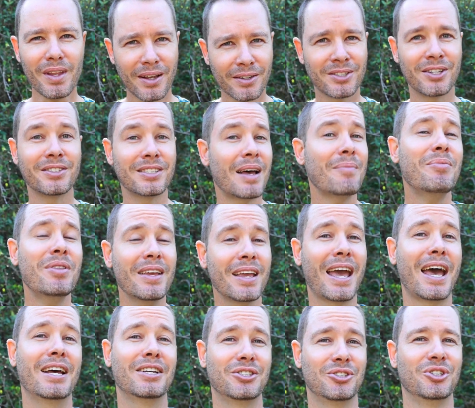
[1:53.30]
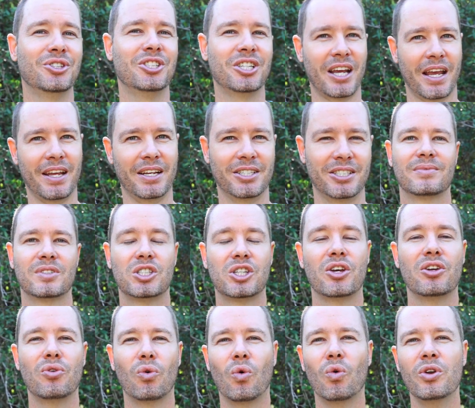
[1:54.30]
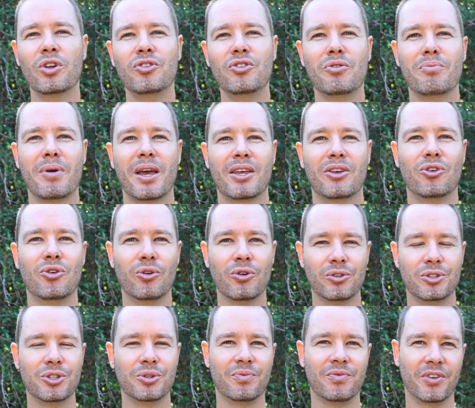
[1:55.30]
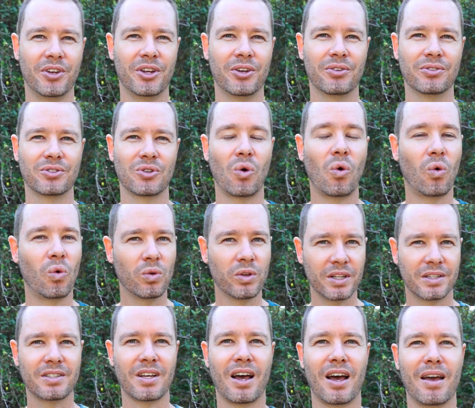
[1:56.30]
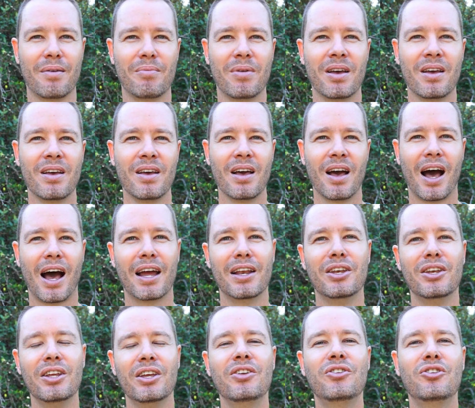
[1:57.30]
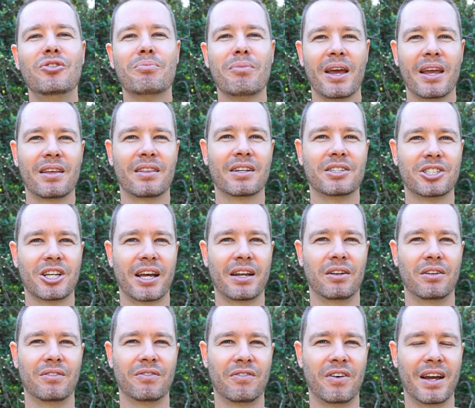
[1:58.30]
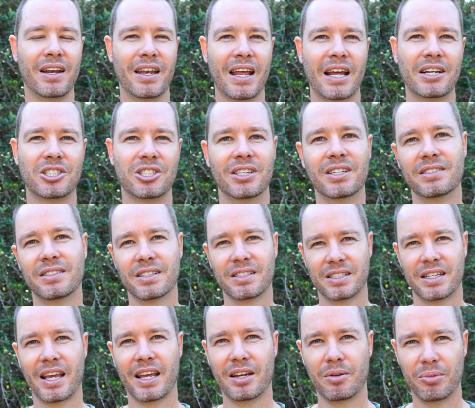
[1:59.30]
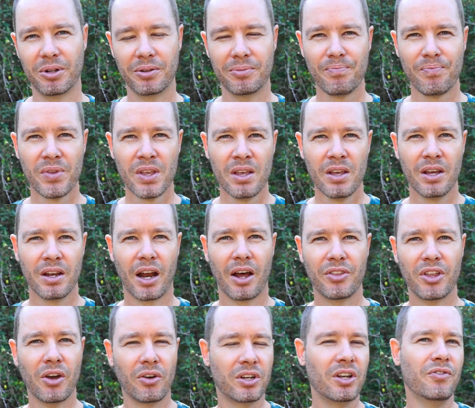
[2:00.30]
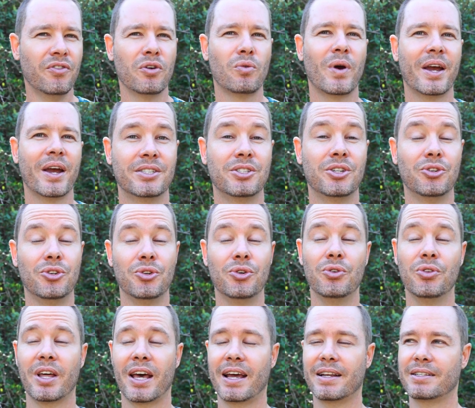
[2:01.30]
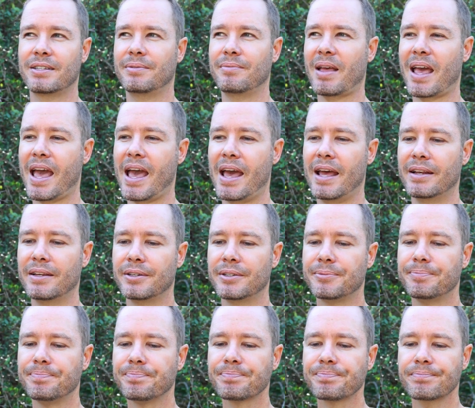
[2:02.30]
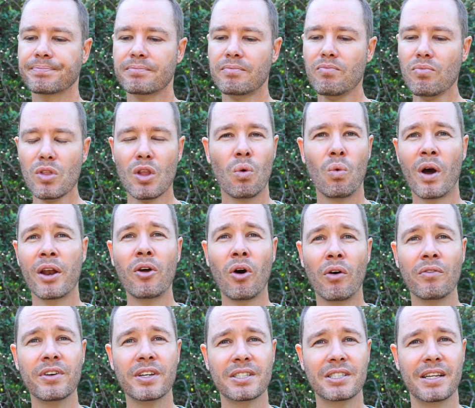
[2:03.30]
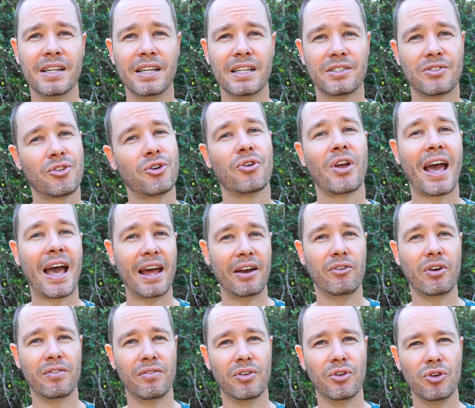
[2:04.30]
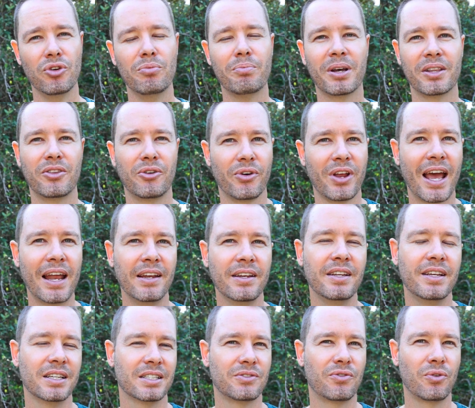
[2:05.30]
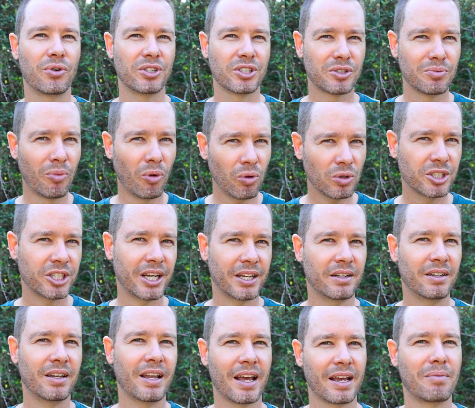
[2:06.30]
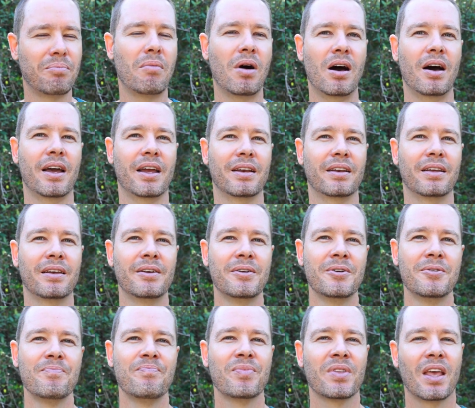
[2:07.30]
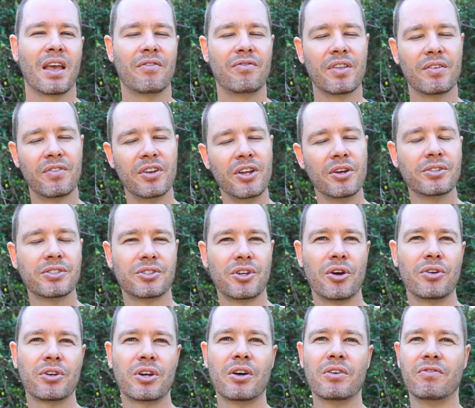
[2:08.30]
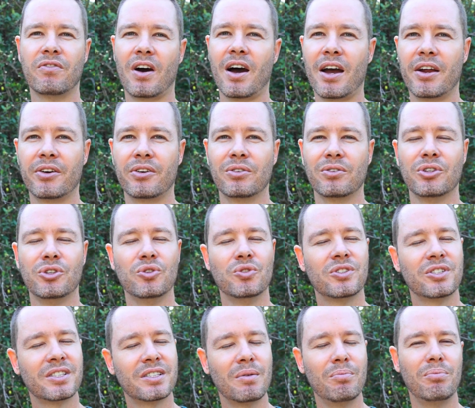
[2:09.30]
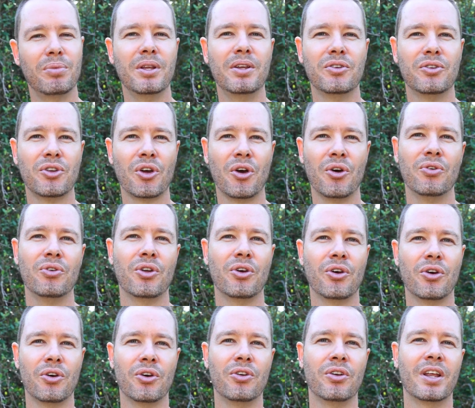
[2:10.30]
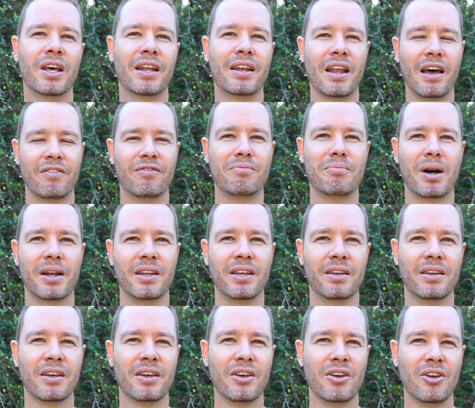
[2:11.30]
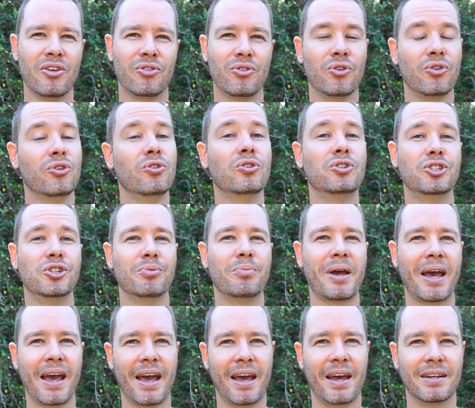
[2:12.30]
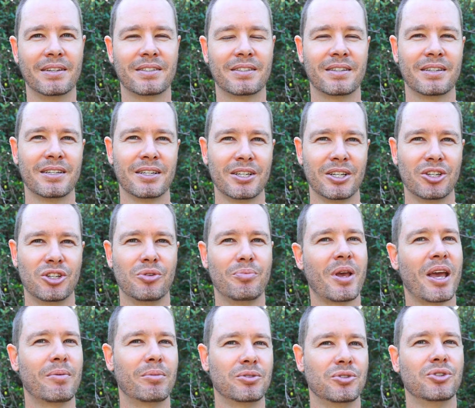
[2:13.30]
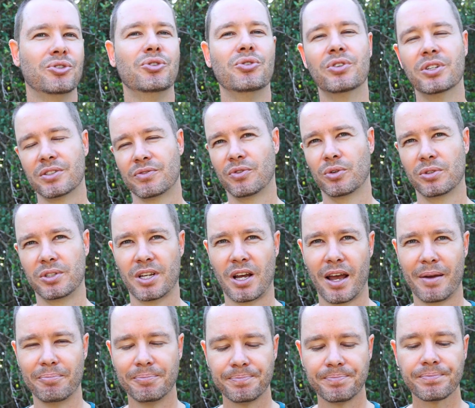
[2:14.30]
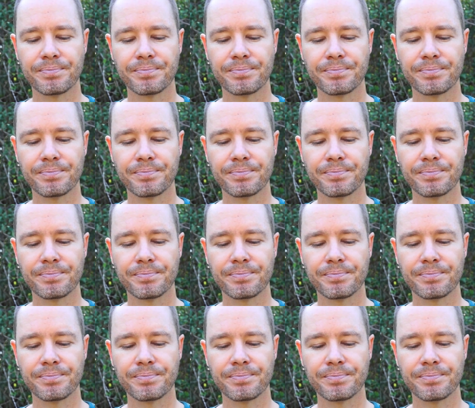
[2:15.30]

So something has to change. So in order to make YouTube videos all the time, I need to make the channel financially sustainable. Now, there are different to do that, and one obviously is through ad revenue, but the reality is for a small channel like mine, if the videos don't go viral, you simply don't earn enough money through YouTube ads to be able to do this full time.